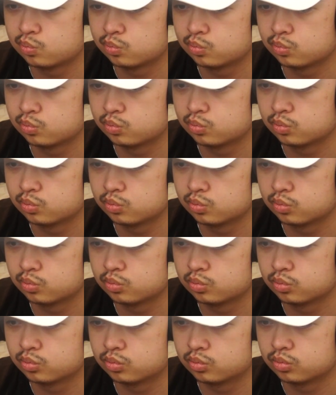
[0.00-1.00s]

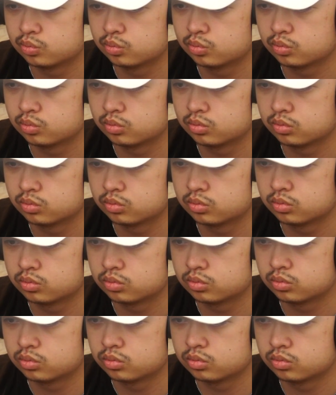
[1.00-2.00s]

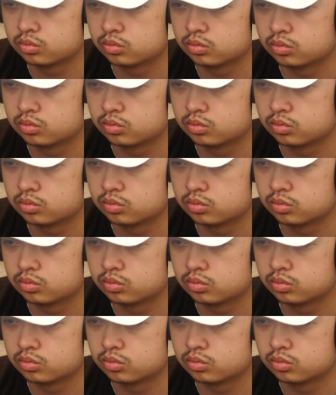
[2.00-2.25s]
This person isn't speaking.